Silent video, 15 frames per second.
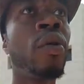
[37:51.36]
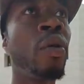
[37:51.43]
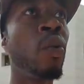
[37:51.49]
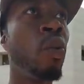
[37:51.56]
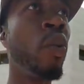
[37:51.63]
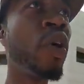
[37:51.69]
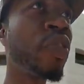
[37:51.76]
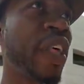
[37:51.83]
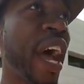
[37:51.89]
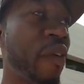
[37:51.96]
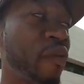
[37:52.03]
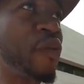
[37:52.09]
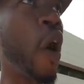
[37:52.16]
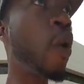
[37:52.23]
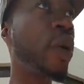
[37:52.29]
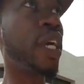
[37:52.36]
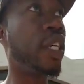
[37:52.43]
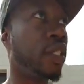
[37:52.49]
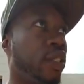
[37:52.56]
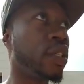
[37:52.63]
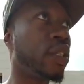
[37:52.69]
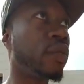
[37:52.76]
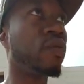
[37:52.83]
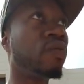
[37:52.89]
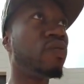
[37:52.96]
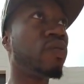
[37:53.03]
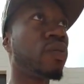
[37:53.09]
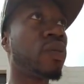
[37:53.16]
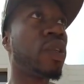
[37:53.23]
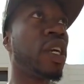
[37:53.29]
With that focus,
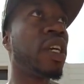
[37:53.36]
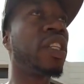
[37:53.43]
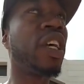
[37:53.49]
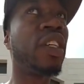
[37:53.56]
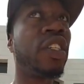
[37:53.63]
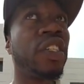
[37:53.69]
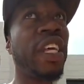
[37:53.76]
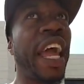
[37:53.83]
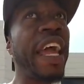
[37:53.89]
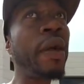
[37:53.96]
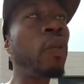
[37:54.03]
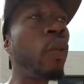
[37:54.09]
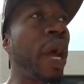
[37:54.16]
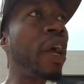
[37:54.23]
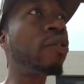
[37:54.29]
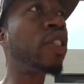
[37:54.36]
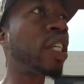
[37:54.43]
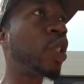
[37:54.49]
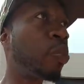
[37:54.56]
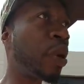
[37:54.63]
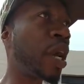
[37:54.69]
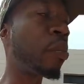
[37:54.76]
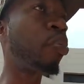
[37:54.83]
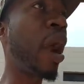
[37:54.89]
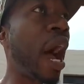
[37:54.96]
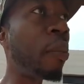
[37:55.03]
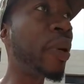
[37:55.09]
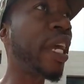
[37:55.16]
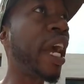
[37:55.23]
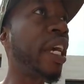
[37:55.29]
the same waves that's being
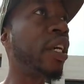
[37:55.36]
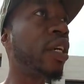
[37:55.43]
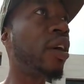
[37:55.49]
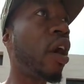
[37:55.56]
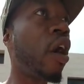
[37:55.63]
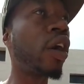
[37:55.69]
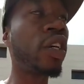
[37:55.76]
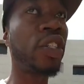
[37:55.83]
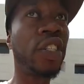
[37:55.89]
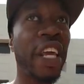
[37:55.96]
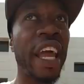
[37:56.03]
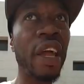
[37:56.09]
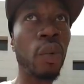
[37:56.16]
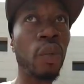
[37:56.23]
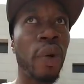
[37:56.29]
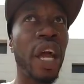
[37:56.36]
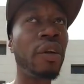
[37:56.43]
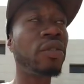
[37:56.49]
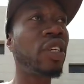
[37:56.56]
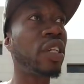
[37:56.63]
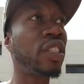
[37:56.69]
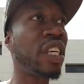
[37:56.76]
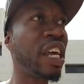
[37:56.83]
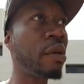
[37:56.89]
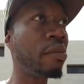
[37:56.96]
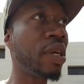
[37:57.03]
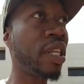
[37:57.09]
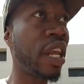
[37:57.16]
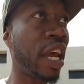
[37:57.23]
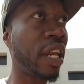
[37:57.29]
propagated are the same waves that's
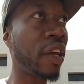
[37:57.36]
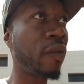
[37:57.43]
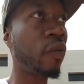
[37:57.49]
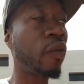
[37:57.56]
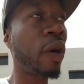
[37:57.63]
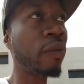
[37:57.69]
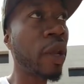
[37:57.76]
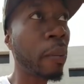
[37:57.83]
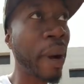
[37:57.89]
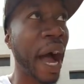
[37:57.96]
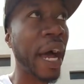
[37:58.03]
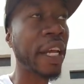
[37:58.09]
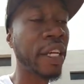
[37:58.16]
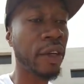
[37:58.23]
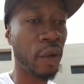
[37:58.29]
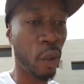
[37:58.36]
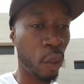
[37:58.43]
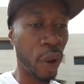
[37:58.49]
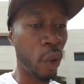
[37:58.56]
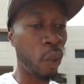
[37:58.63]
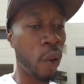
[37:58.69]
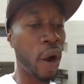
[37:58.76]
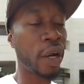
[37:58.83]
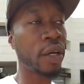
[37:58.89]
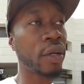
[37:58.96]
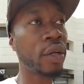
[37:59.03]
emanated from the body when one